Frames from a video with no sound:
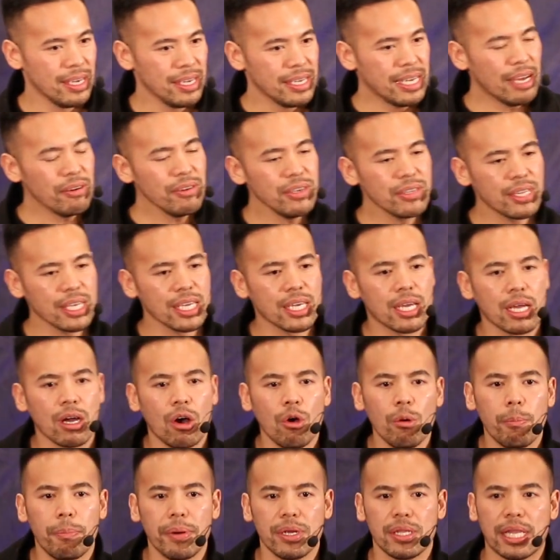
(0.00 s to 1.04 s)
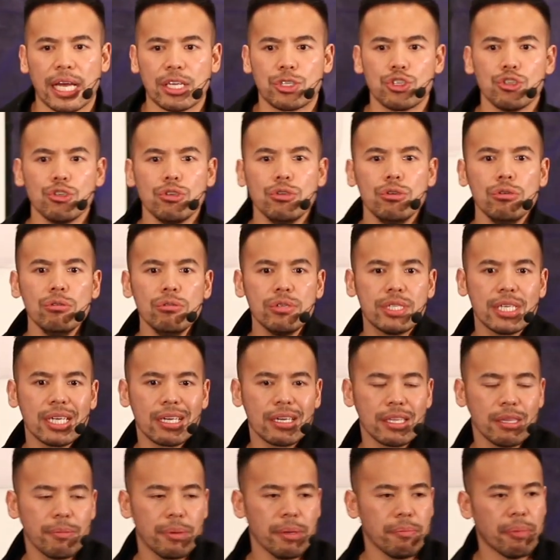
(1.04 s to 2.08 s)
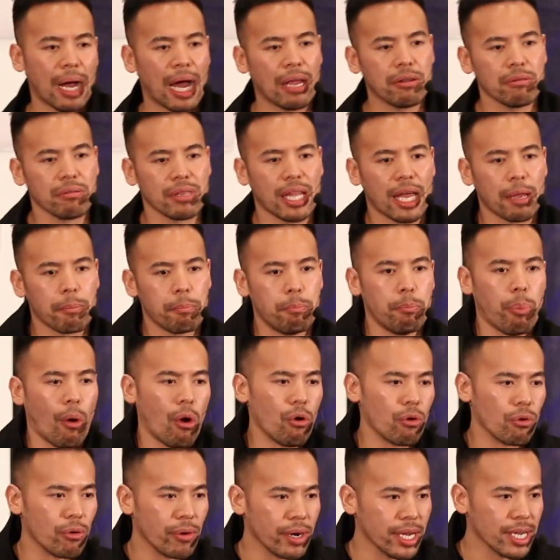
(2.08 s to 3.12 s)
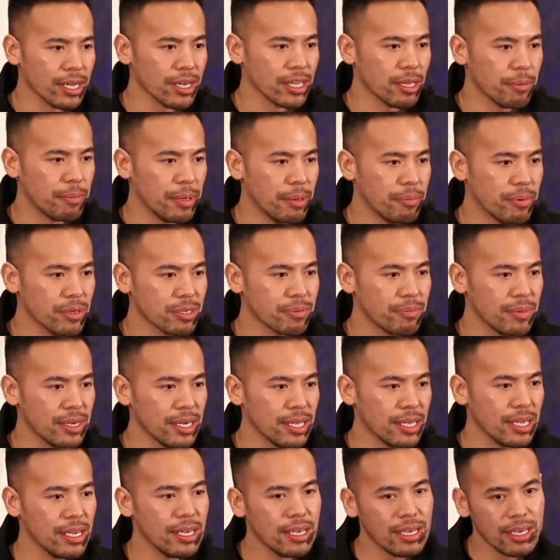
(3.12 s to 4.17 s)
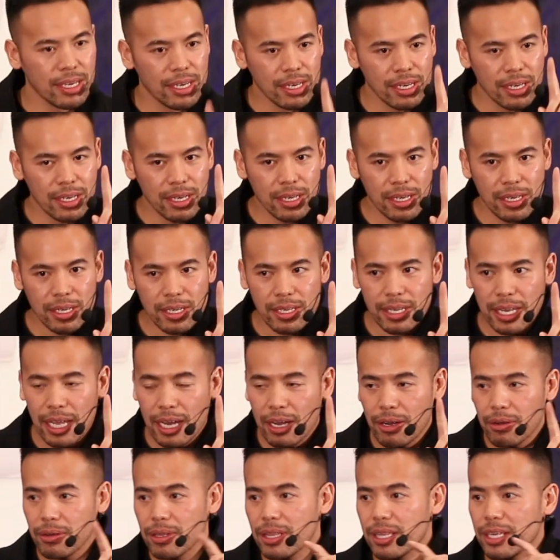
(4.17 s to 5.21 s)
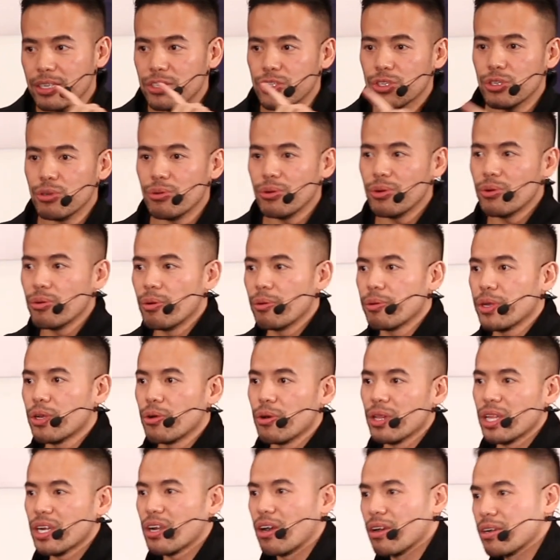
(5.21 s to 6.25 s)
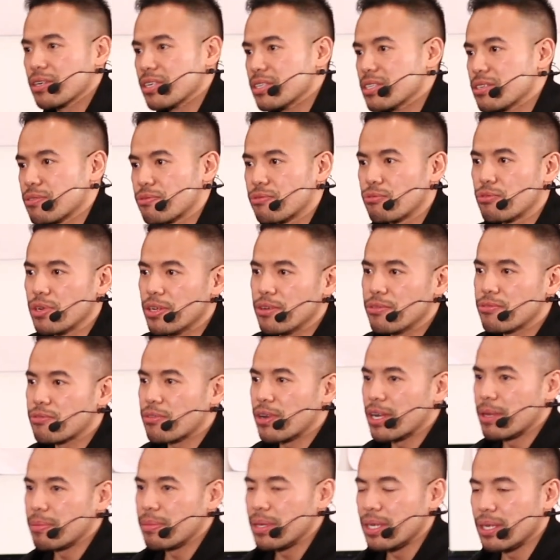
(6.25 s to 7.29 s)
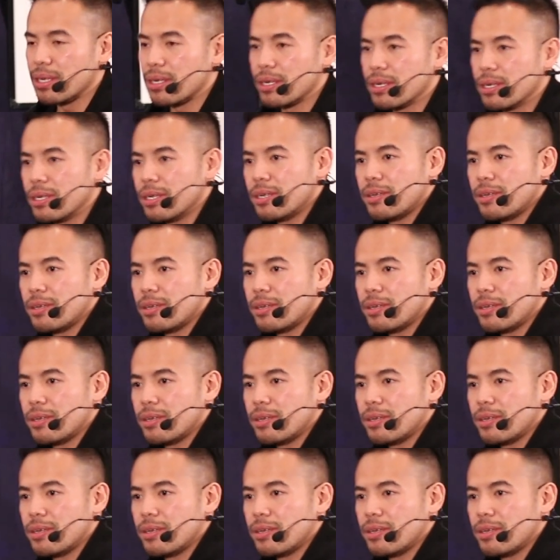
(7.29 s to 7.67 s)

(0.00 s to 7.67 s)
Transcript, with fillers: Now you're thinking, oh, but that's using other people. I don't like borrowing other people's money. Now, let's do what we call a cognitive reframe here.